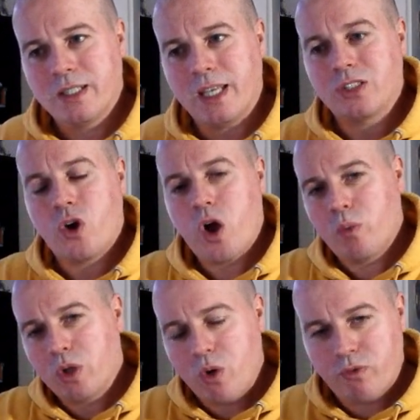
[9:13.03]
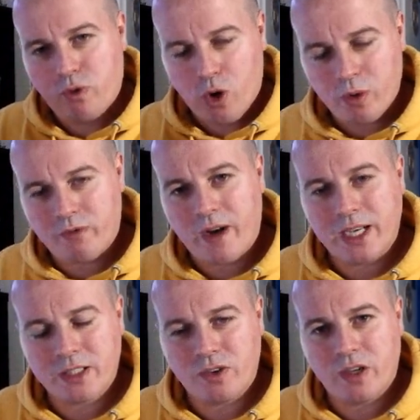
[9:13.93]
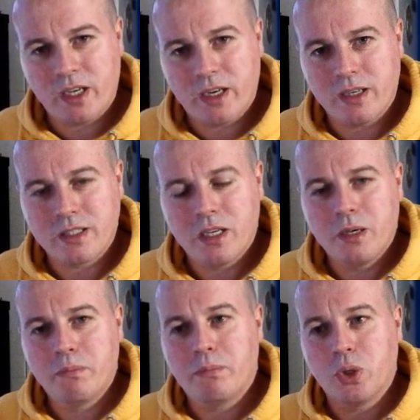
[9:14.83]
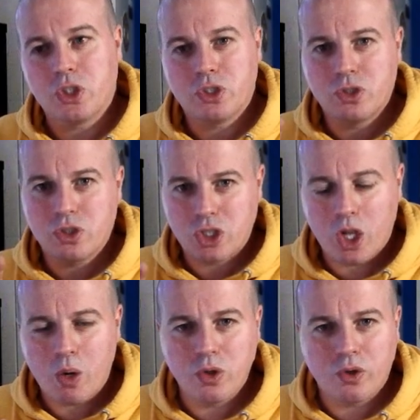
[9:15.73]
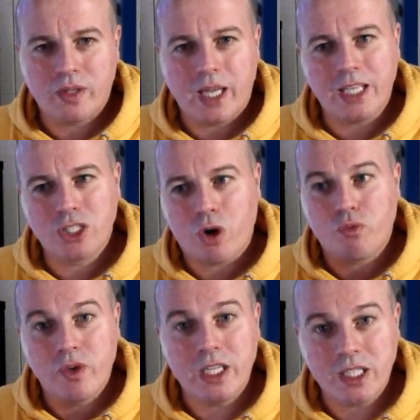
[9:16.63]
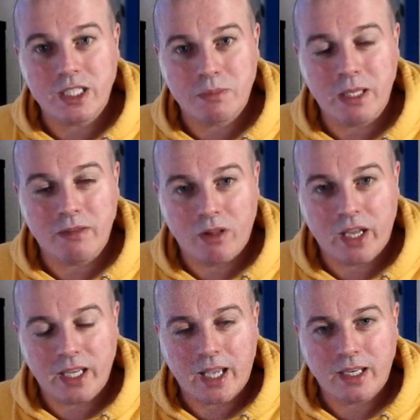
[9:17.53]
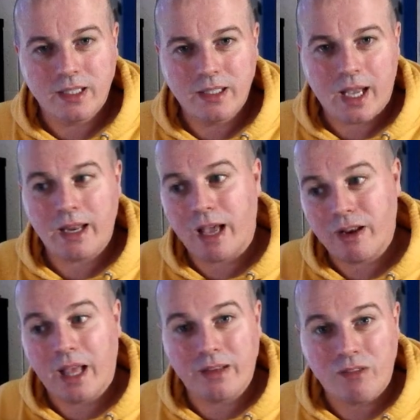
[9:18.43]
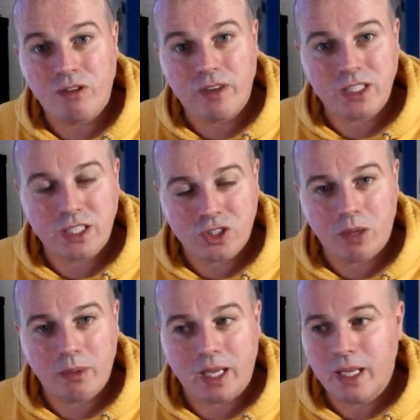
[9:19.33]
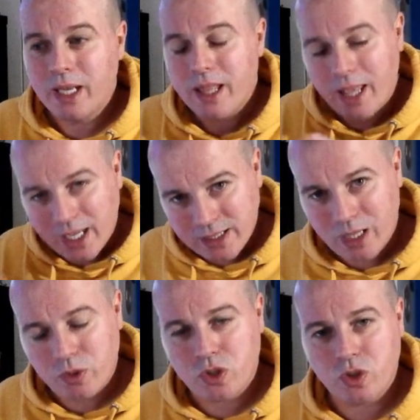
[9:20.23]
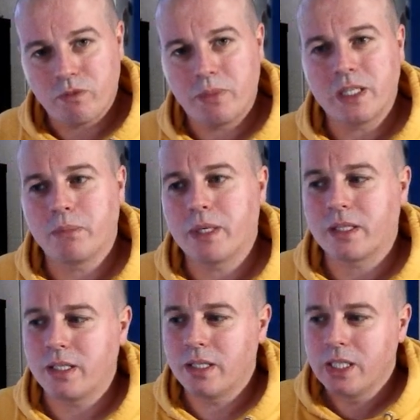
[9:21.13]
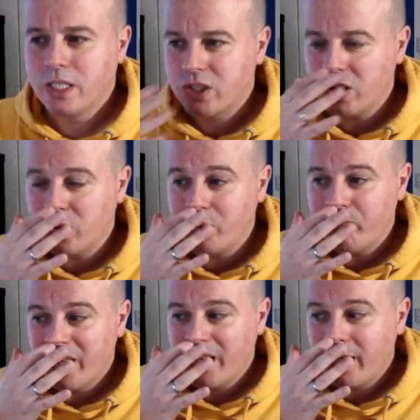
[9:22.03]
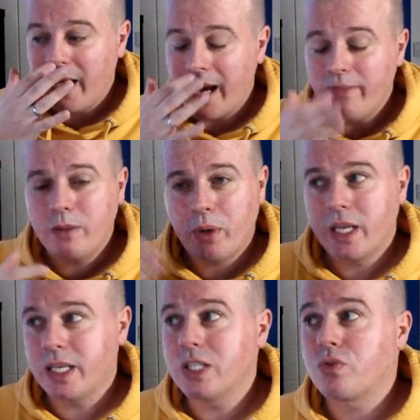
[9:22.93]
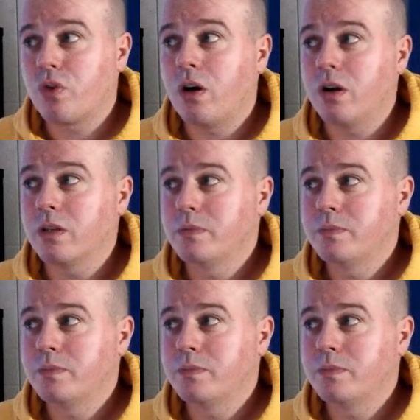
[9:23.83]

that time will go forward faster on Earth, but slow enough that he's not reaching the speed of light again and reversing time again. That's how it should have been depicted. So everybody is wrong